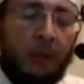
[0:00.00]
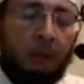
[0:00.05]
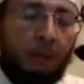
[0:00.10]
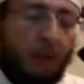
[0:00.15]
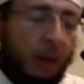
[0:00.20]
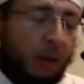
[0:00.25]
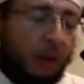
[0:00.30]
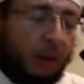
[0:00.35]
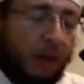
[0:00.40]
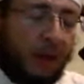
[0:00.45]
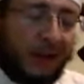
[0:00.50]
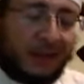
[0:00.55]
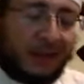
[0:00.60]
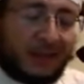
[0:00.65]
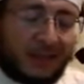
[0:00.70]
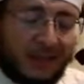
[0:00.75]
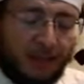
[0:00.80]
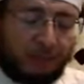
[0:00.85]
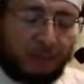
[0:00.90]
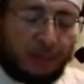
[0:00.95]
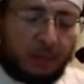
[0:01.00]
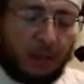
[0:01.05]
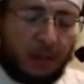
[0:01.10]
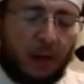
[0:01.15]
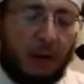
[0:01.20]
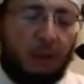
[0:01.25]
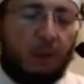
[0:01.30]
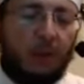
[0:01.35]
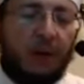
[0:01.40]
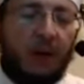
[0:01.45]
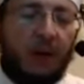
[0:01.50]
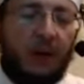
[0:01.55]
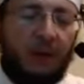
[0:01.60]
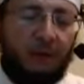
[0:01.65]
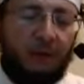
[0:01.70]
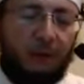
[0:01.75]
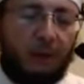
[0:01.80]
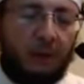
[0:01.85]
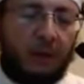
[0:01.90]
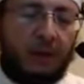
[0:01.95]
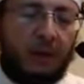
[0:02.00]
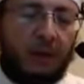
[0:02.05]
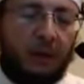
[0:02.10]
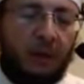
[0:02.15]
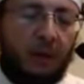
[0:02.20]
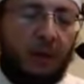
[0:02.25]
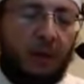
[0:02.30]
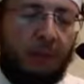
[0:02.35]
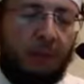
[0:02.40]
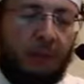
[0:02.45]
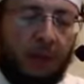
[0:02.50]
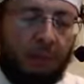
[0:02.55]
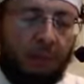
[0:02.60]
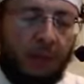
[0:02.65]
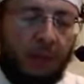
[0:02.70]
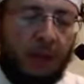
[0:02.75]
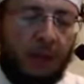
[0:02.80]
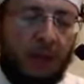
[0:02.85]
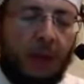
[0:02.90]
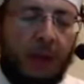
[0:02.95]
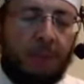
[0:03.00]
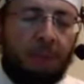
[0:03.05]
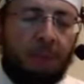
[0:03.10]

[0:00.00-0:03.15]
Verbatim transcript: May Allah accept our efforts, Allahumma ameen.